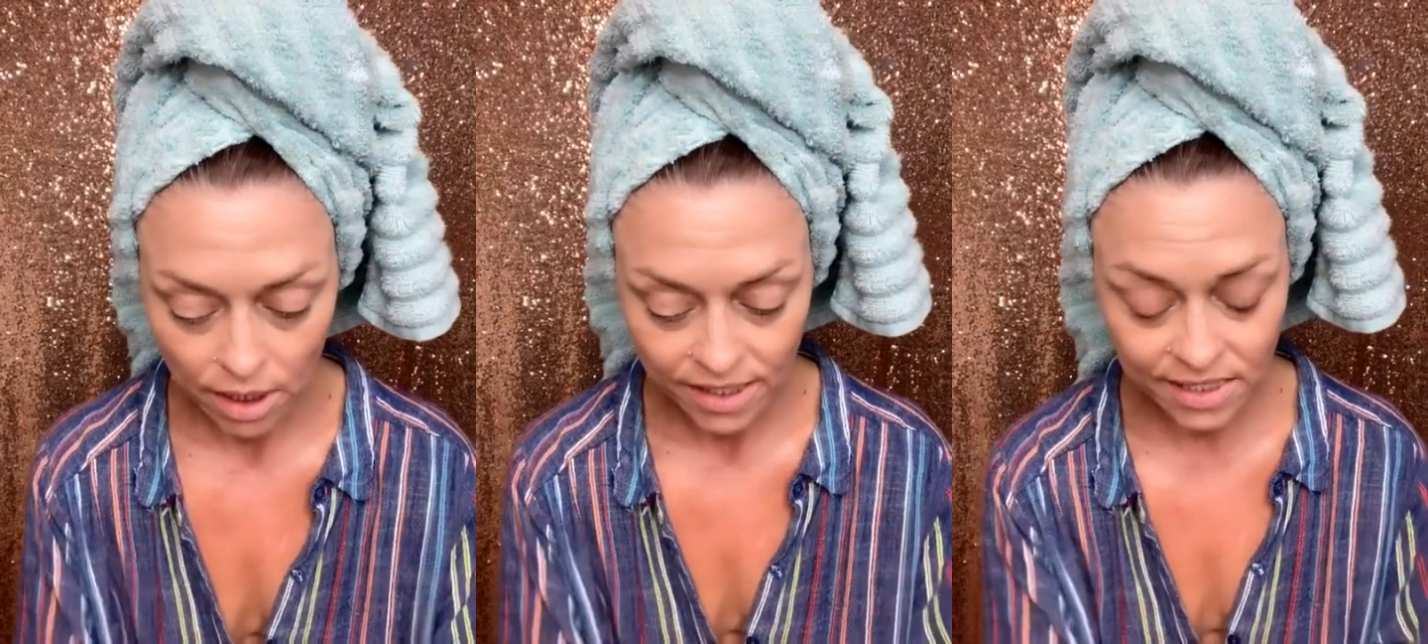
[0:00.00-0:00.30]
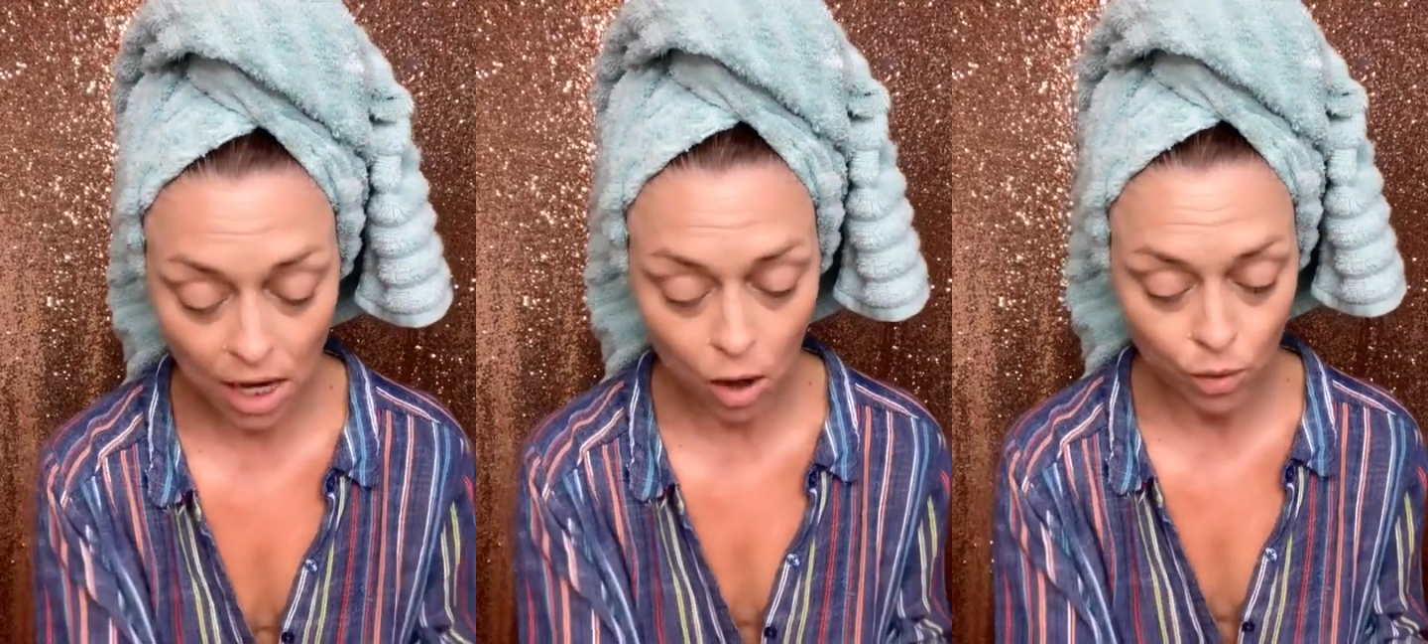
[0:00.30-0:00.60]

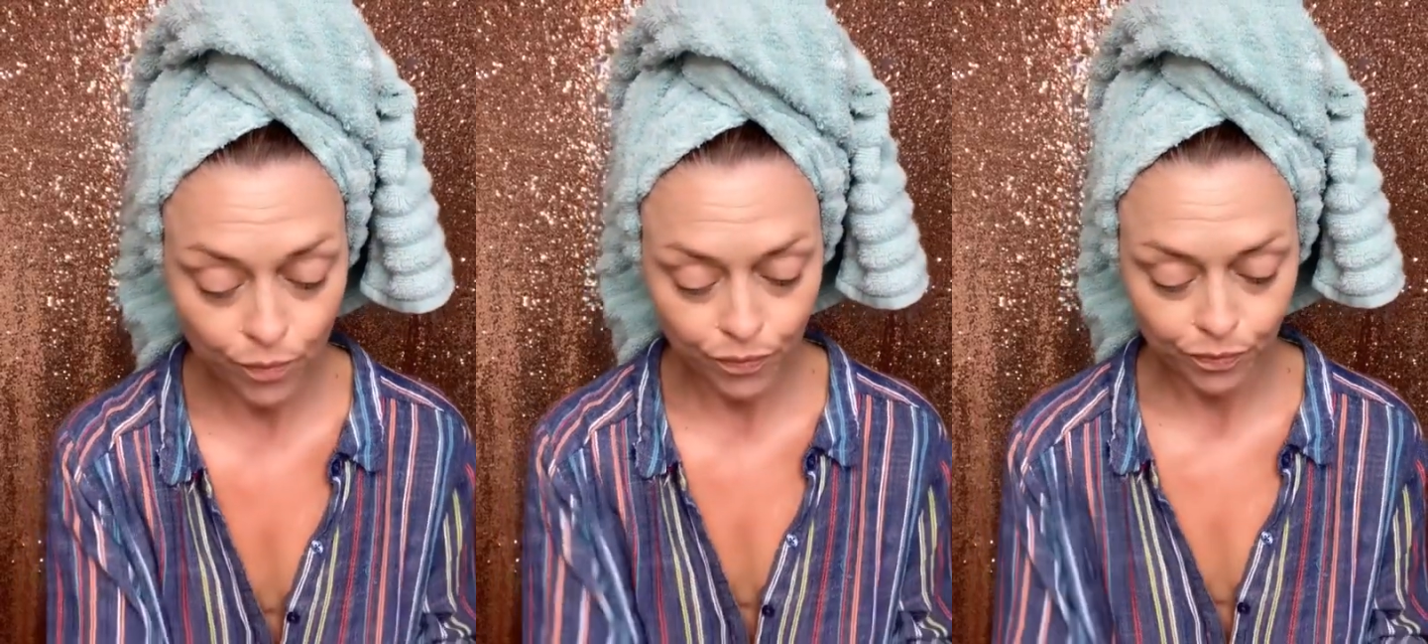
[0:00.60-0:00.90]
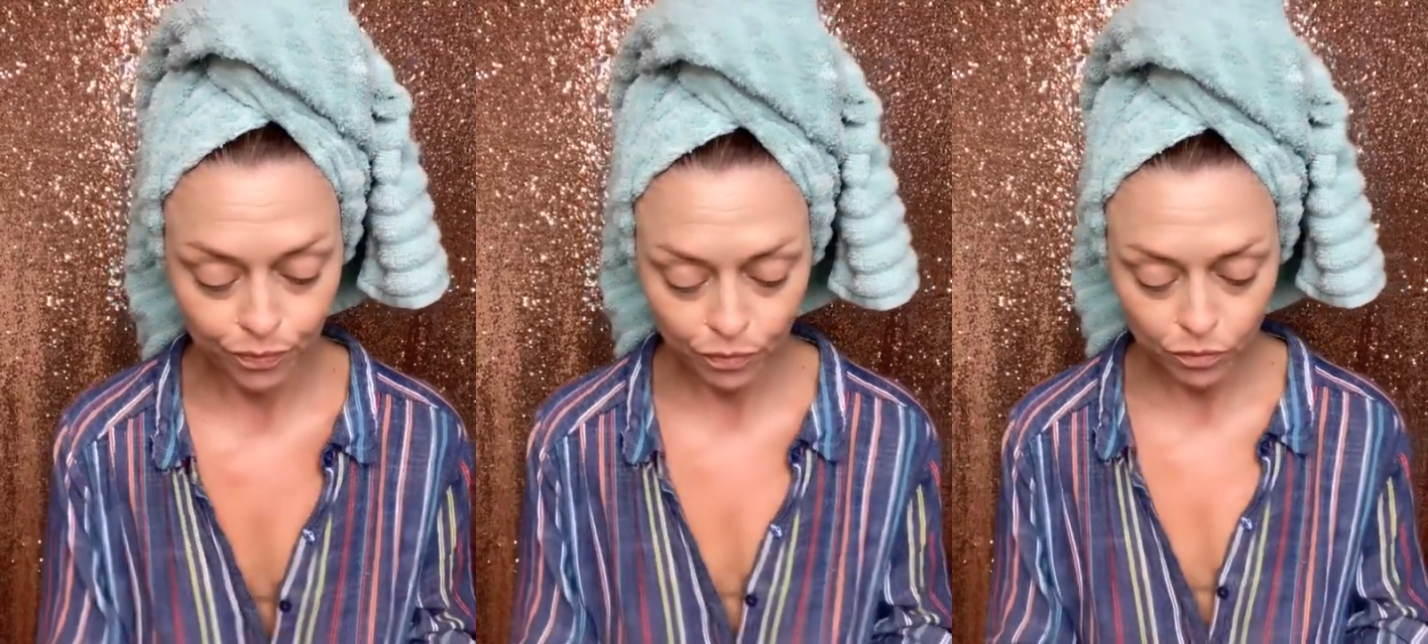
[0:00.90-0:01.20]
So
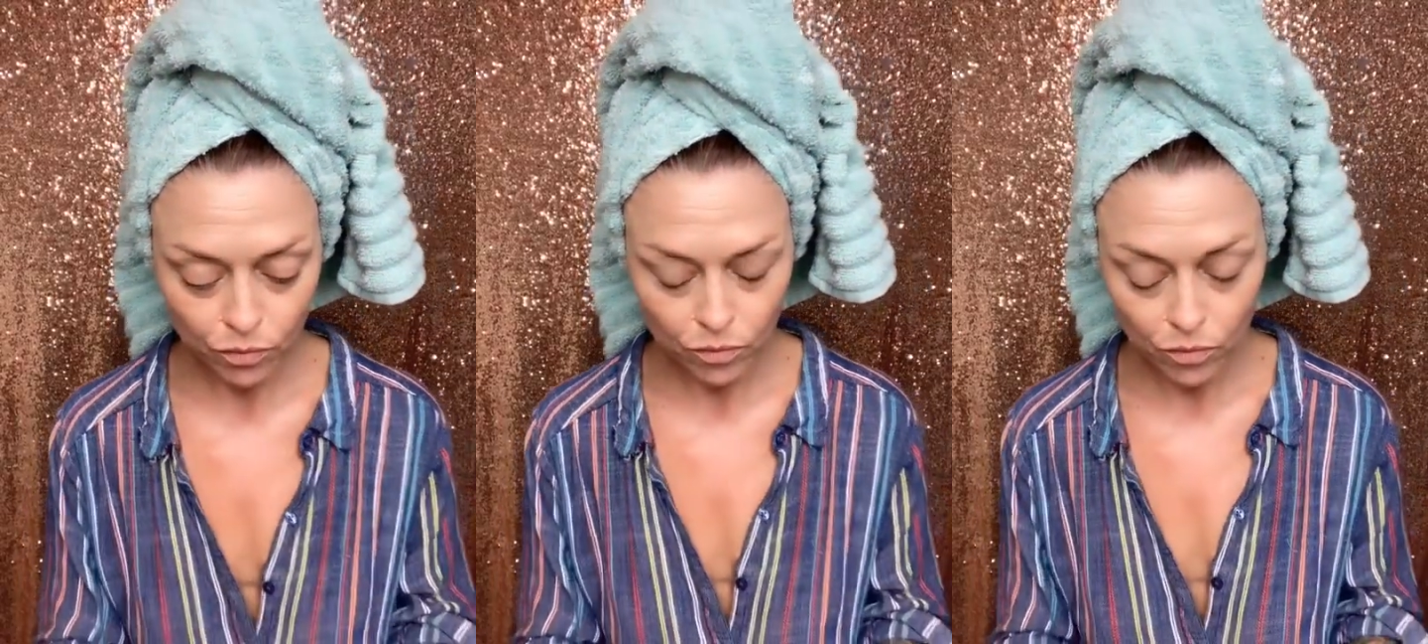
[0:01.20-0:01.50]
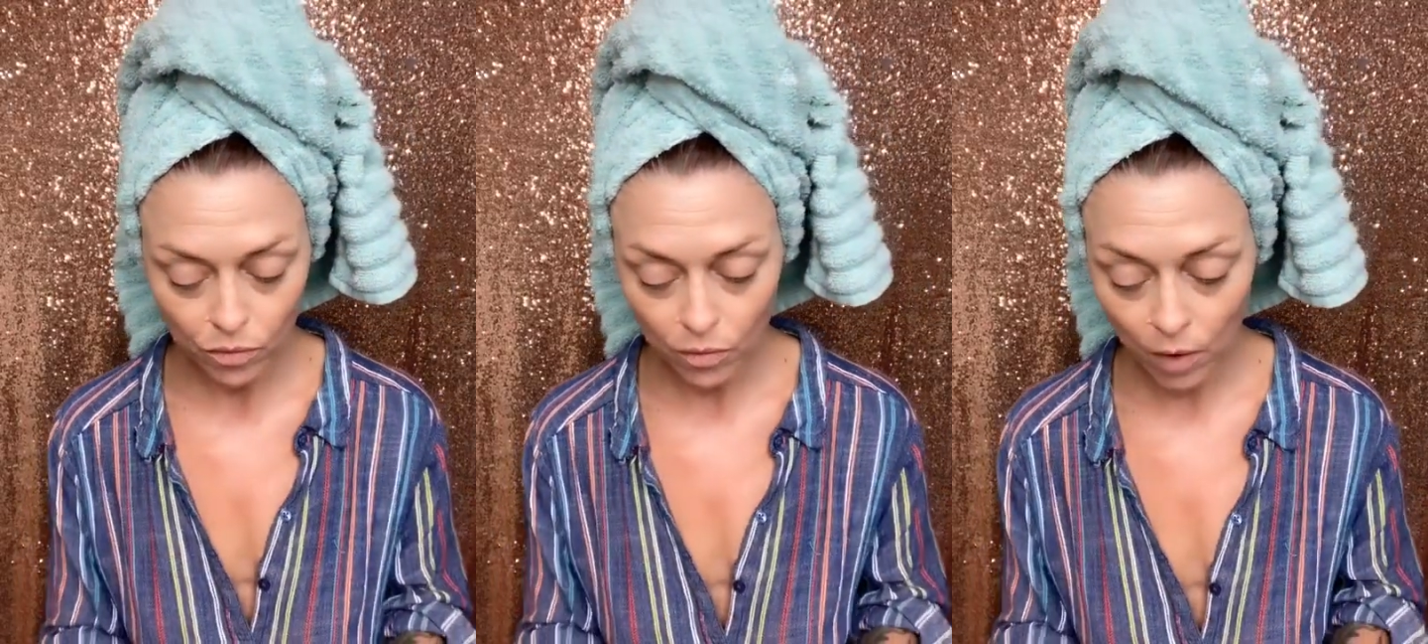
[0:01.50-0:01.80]

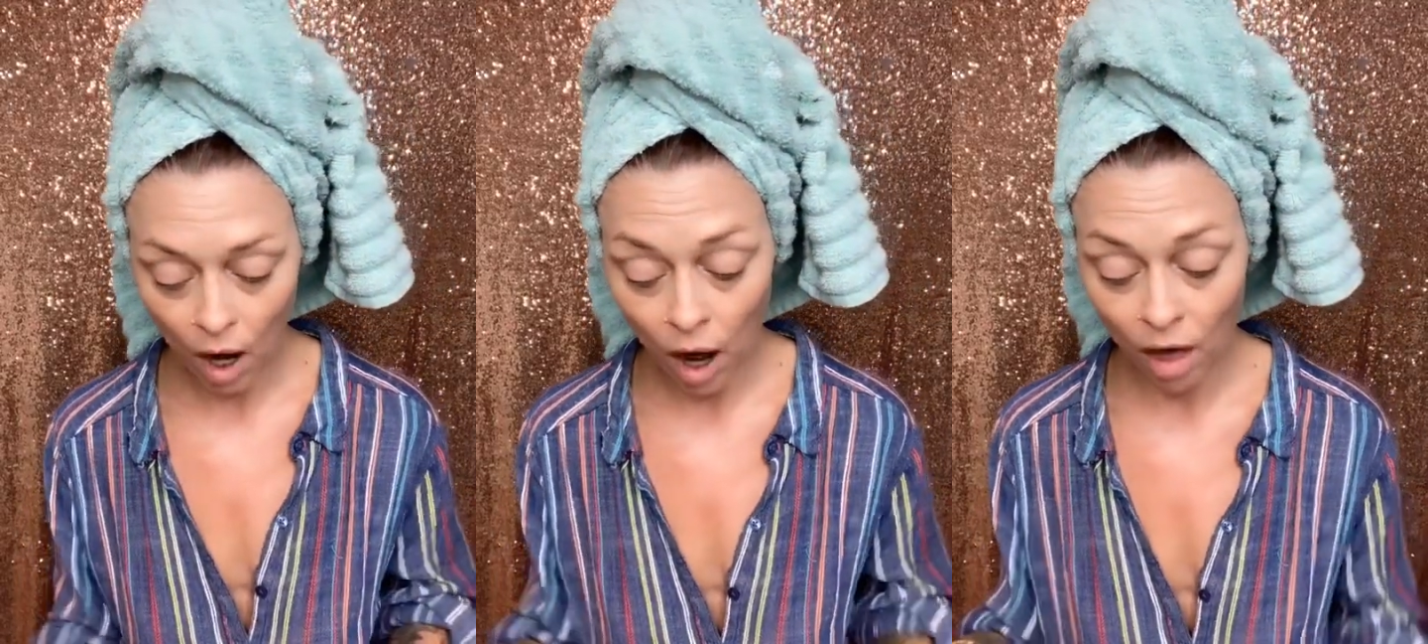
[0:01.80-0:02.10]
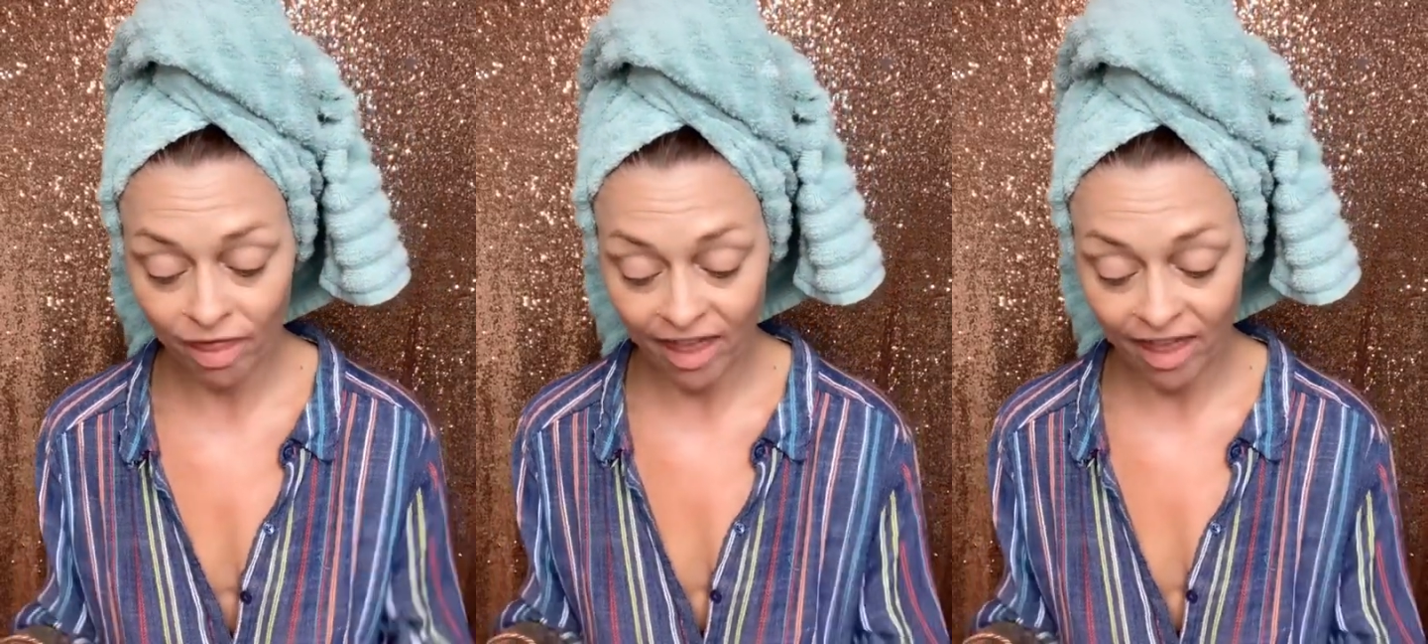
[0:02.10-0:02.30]
on